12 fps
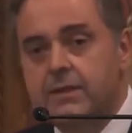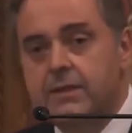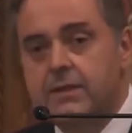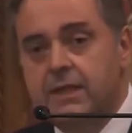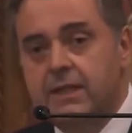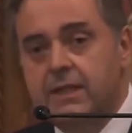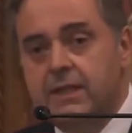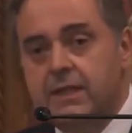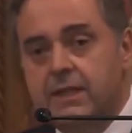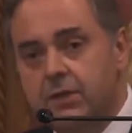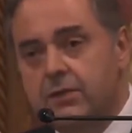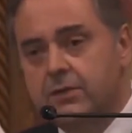to give
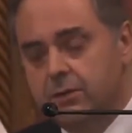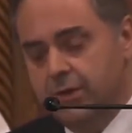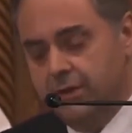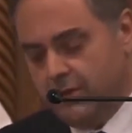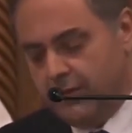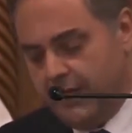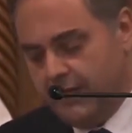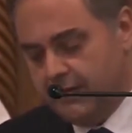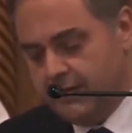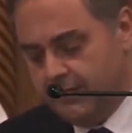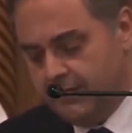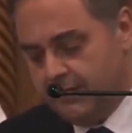birth to an
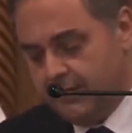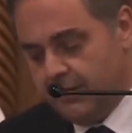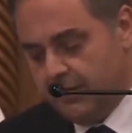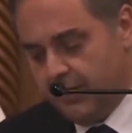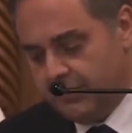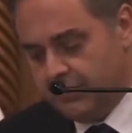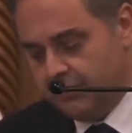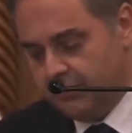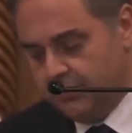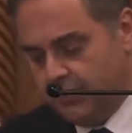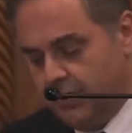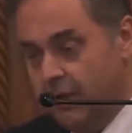accredited
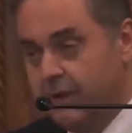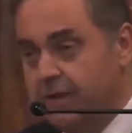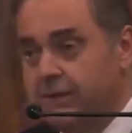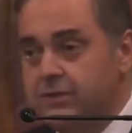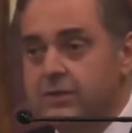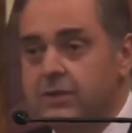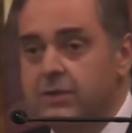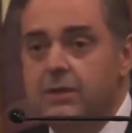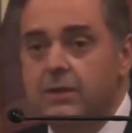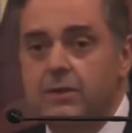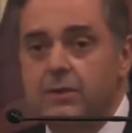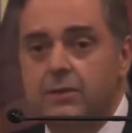theological college,
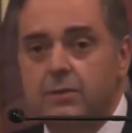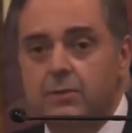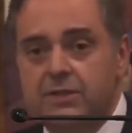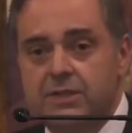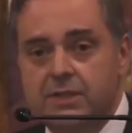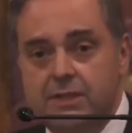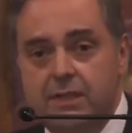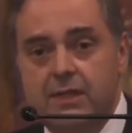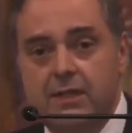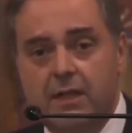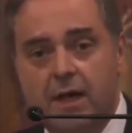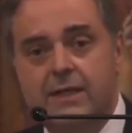which he did
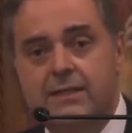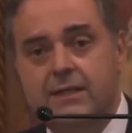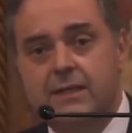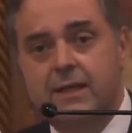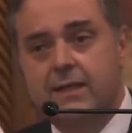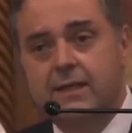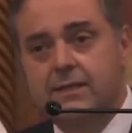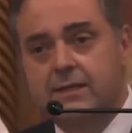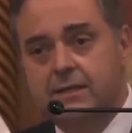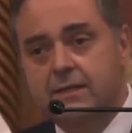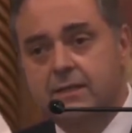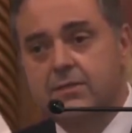in
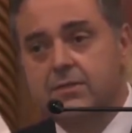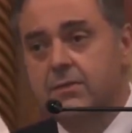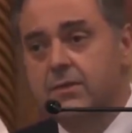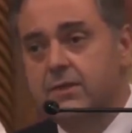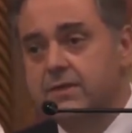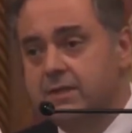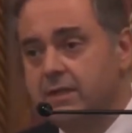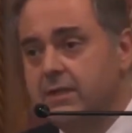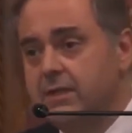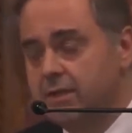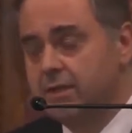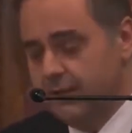1986 through the
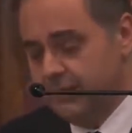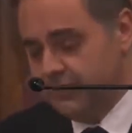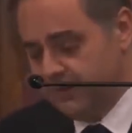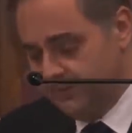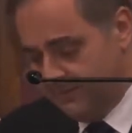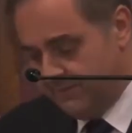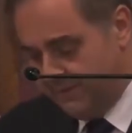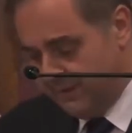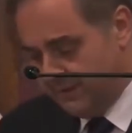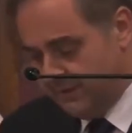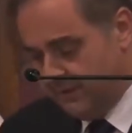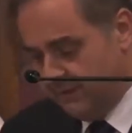Sydney College of
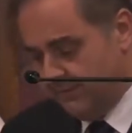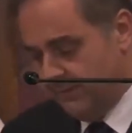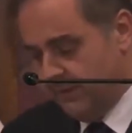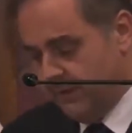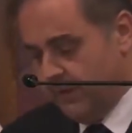Divinity,